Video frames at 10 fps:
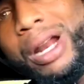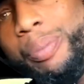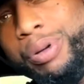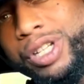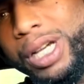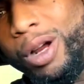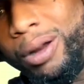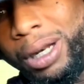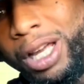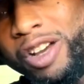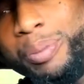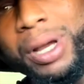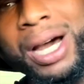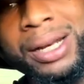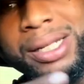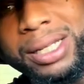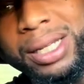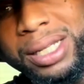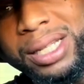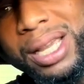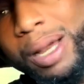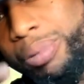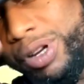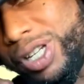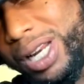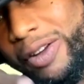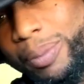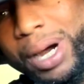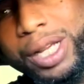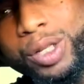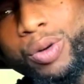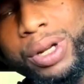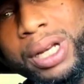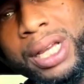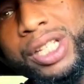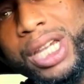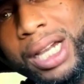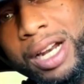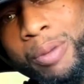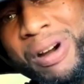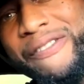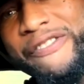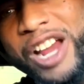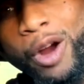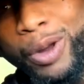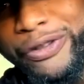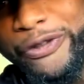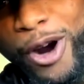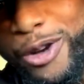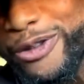I appreciate all the love behind the scenes. Appreciate everybody tuning in, checking out my very first